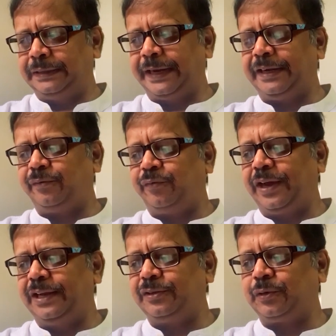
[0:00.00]
that
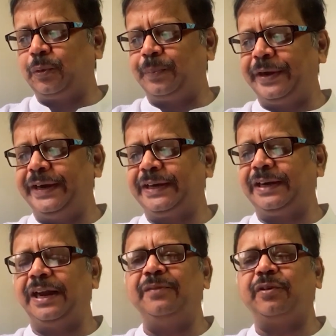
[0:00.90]
fails to predict
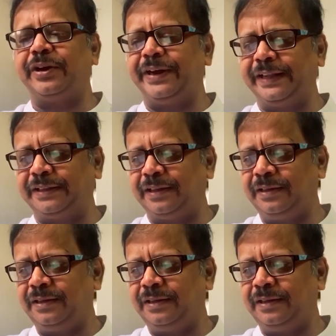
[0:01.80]
life or death.